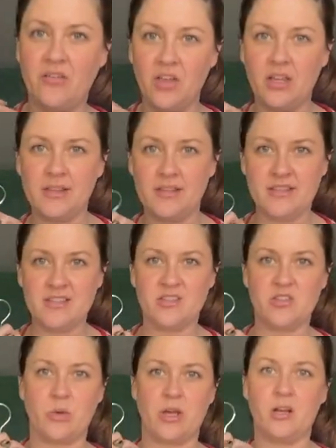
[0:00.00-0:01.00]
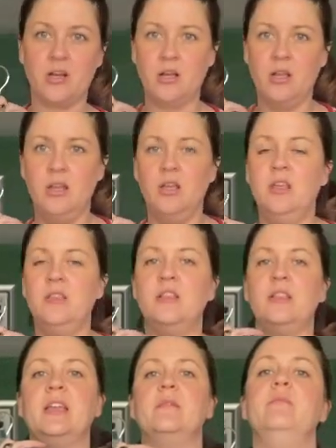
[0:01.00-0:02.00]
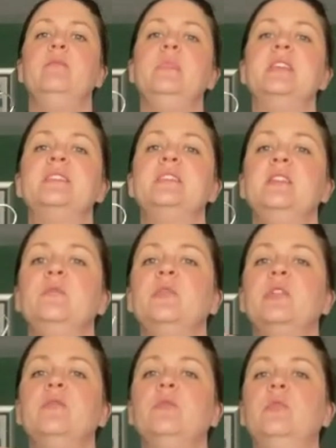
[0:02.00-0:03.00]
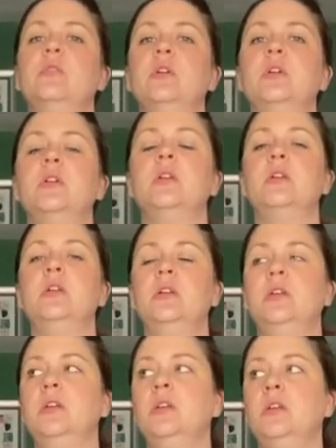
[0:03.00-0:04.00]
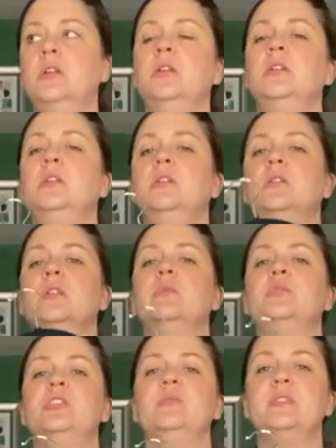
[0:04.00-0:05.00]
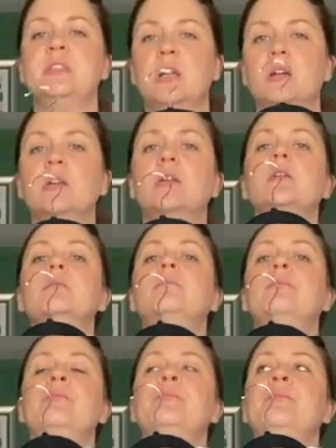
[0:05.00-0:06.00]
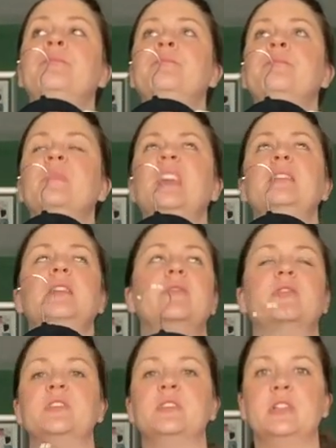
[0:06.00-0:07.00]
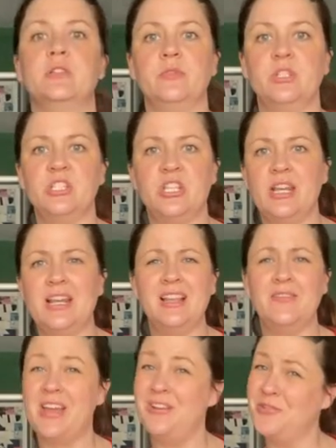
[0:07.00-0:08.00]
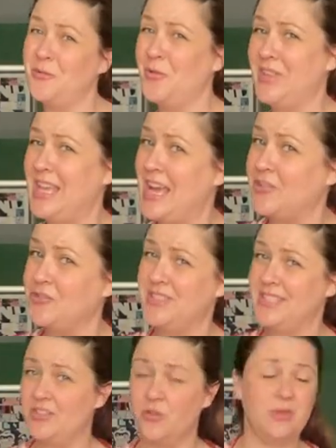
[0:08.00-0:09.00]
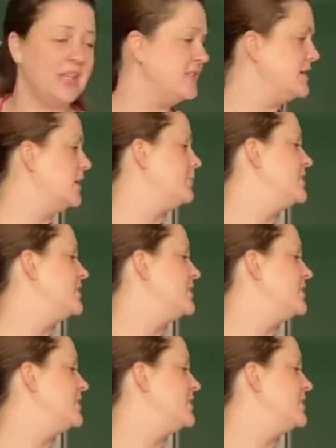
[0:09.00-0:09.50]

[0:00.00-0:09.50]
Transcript: feel like this is a sweater that like Misty would have worn like when she was younger. I love Christina Ricci and I love, I don't know who the actress is who plays young